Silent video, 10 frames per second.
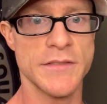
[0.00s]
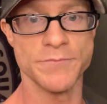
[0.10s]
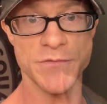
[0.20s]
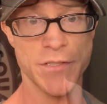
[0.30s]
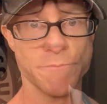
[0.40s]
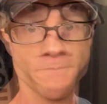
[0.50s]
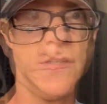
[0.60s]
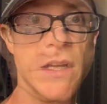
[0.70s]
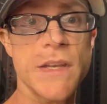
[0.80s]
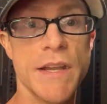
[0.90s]
So
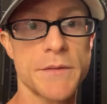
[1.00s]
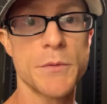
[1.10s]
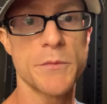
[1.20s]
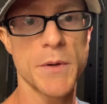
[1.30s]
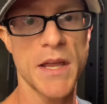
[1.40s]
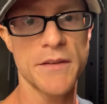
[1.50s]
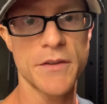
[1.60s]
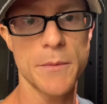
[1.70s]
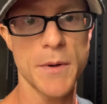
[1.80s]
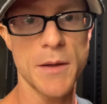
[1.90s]
next movement I have
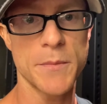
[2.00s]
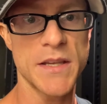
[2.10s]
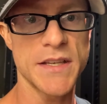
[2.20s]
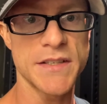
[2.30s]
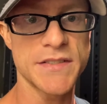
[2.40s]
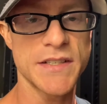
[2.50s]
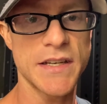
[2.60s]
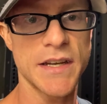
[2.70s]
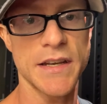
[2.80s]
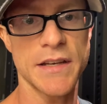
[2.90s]
coming up is
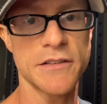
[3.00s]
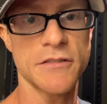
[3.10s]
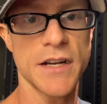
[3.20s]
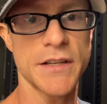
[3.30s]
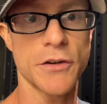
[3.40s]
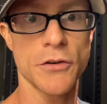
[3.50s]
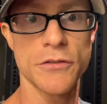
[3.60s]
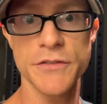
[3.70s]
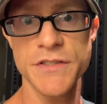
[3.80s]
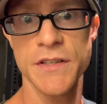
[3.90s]
seated incline
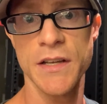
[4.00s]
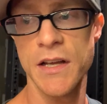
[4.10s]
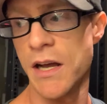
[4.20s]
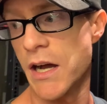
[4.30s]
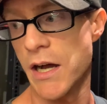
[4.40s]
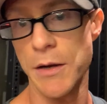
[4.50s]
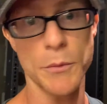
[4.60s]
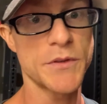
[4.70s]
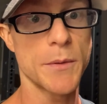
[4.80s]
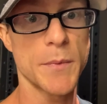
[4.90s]
curls
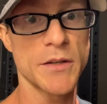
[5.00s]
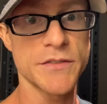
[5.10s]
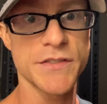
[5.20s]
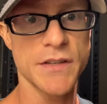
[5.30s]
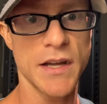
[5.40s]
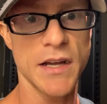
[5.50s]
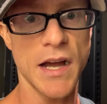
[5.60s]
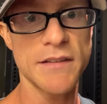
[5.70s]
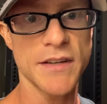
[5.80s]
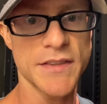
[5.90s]
with dumbbells.
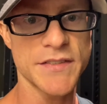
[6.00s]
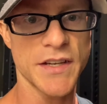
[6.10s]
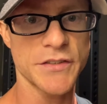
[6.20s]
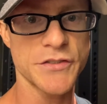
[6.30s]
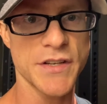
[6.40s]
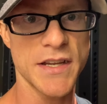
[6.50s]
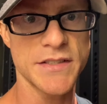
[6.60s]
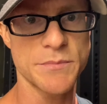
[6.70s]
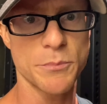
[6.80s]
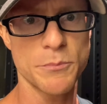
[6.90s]
I like this
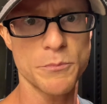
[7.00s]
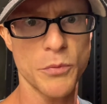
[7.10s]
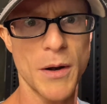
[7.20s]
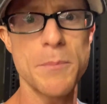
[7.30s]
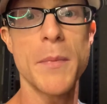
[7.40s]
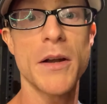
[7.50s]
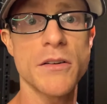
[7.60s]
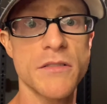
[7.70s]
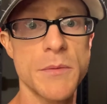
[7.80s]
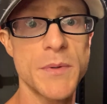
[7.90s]
exercise
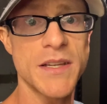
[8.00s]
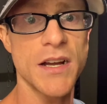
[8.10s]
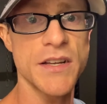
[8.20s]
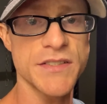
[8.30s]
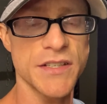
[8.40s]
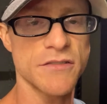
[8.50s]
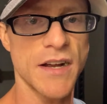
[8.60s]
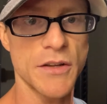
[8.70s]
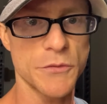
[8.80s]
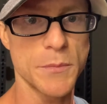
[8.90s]
primarily because it
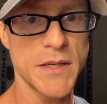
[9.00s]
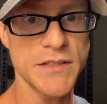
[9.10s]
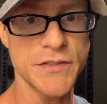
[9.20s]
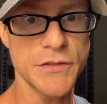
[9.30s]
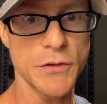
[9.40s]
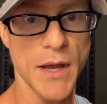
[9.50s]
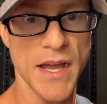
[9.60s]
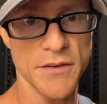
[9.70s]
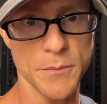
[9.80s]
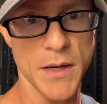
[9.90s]
allows me to
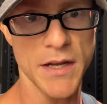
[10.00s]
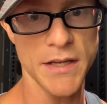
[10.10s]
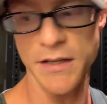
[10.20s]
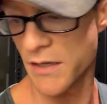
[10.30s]
have my